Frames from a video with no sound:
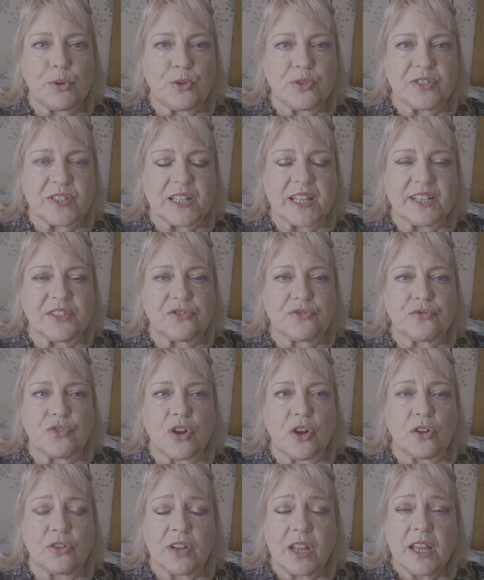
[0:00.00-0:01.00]
pores later
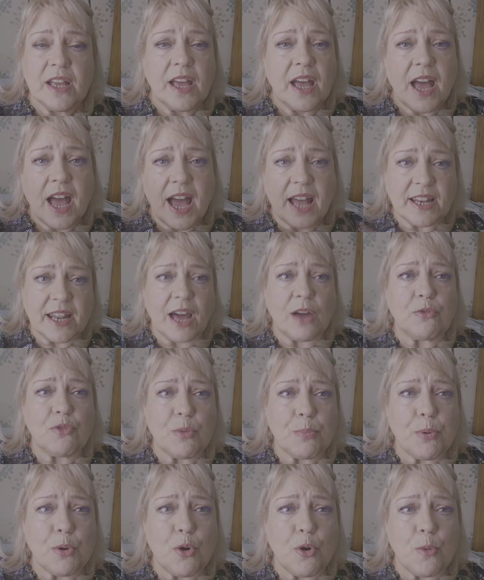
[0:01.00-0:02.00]
on, and I'll
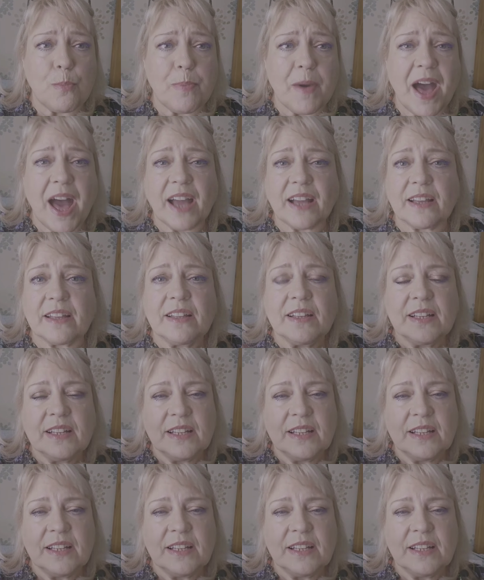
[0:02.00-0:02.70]
report back.